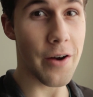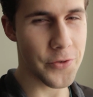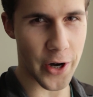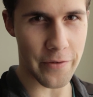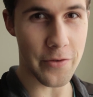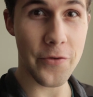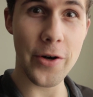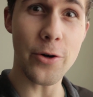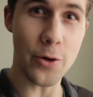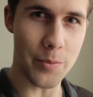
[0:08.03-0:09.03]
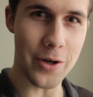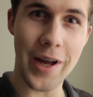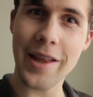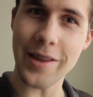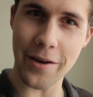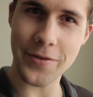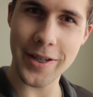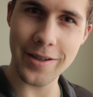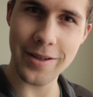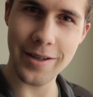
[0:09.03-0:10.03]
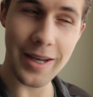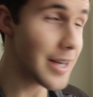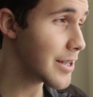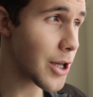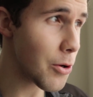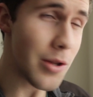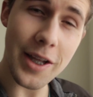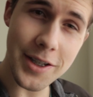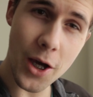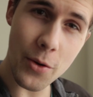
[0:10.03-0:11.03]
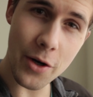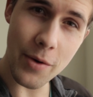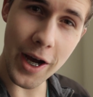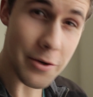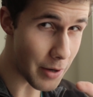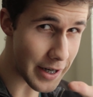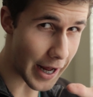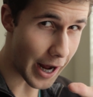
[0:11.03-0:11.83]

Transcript: of driving for Uber and Lyft. So let's go on a ride right